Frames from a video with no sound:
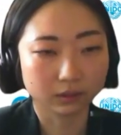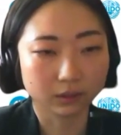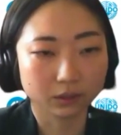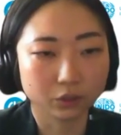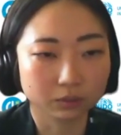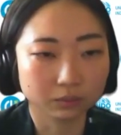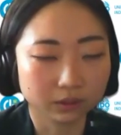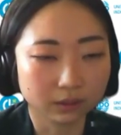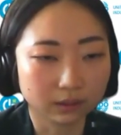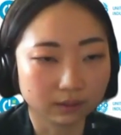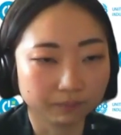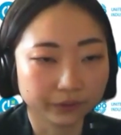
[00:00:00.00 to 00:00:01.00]
the German
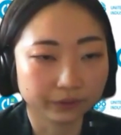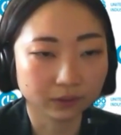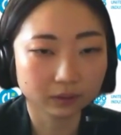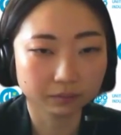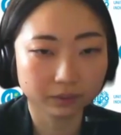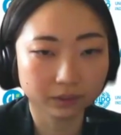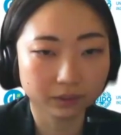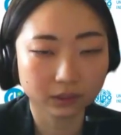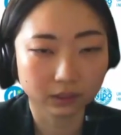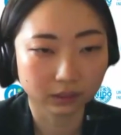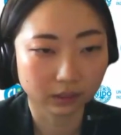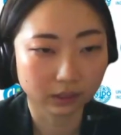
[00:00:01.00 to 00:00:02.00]
development
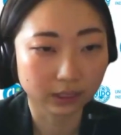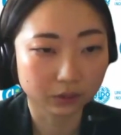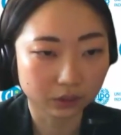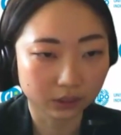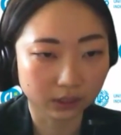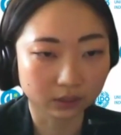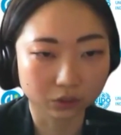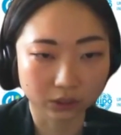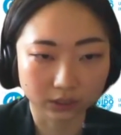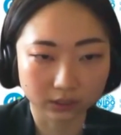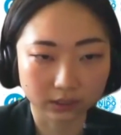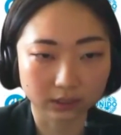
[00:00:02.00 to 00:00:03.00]
agency, the
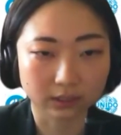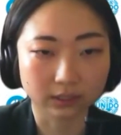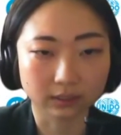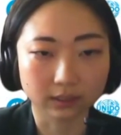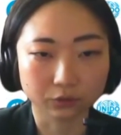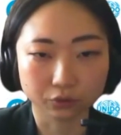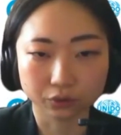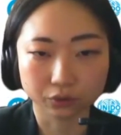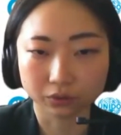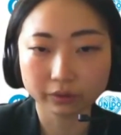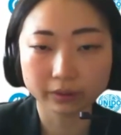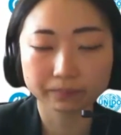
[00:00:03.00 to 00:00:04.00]
GIZ, and Hydrogen
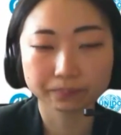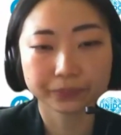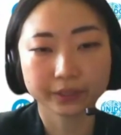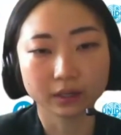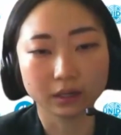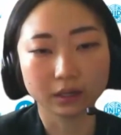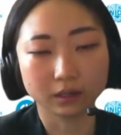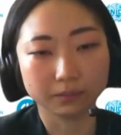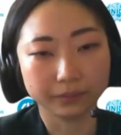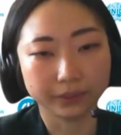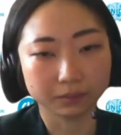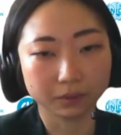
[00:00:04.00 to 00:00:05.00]
Europe,
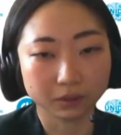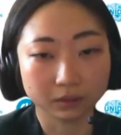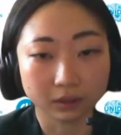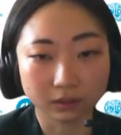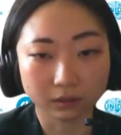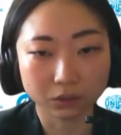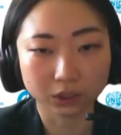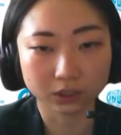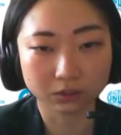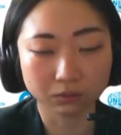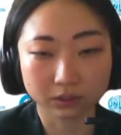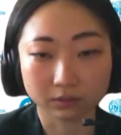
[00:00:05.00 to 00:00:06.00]
a
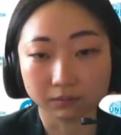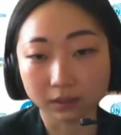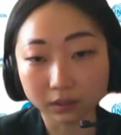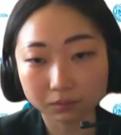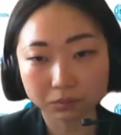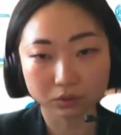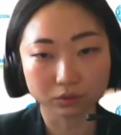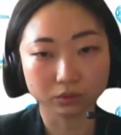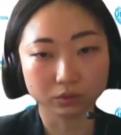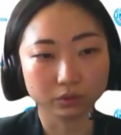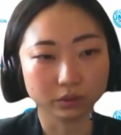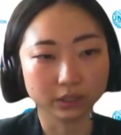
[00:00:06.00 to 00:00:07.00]
methodology was developed
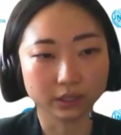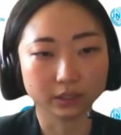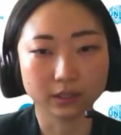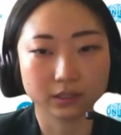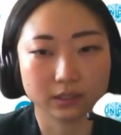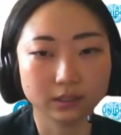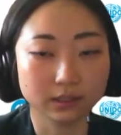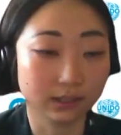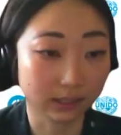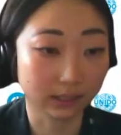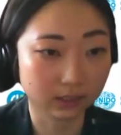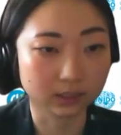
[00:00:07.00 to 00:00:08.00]
to
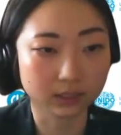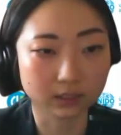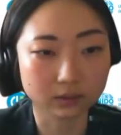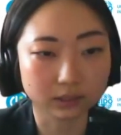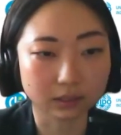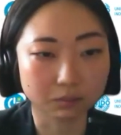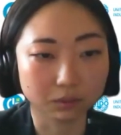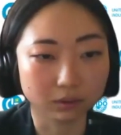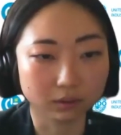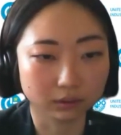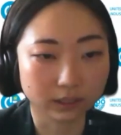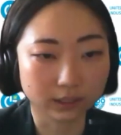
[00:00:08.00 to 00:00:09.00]
assess the skills gap
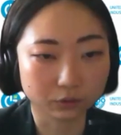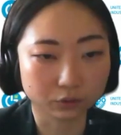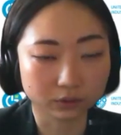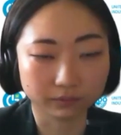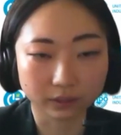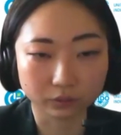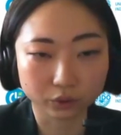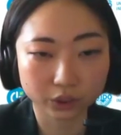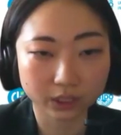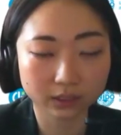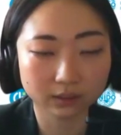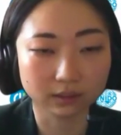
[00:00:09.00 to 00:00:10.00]
along the hydrogen value
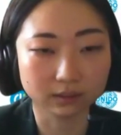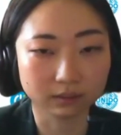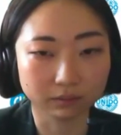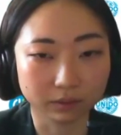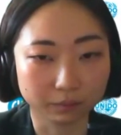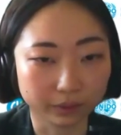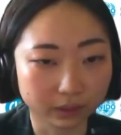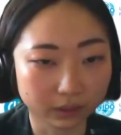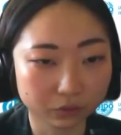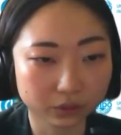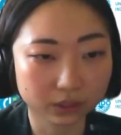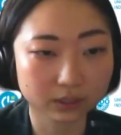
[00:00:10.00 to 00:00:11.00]
chain in developing
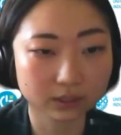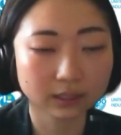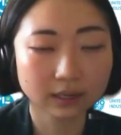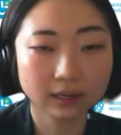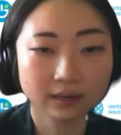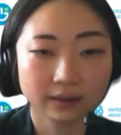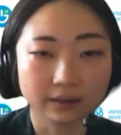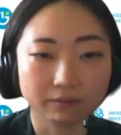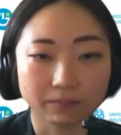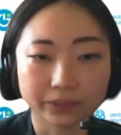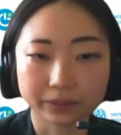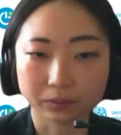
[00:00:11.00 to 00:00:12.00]
countries. If
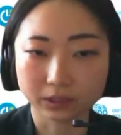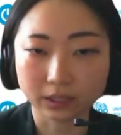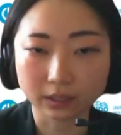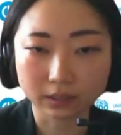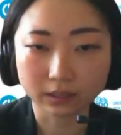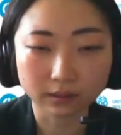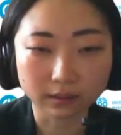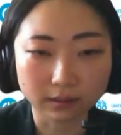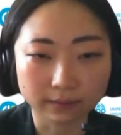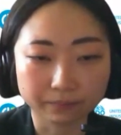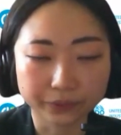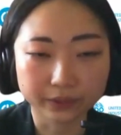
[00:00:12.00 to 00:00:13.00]
I'm not mistaken,
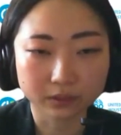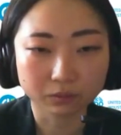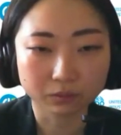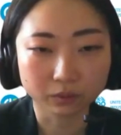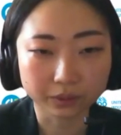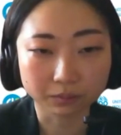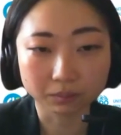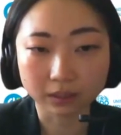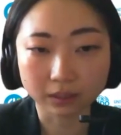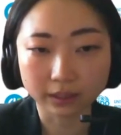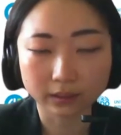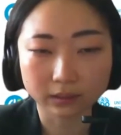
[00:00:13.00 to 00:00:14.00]
this will be
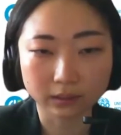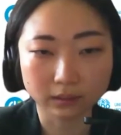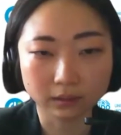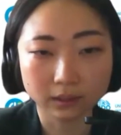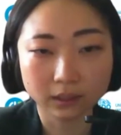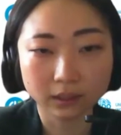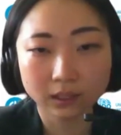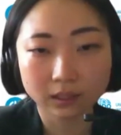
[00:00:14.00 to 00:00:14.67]
applied in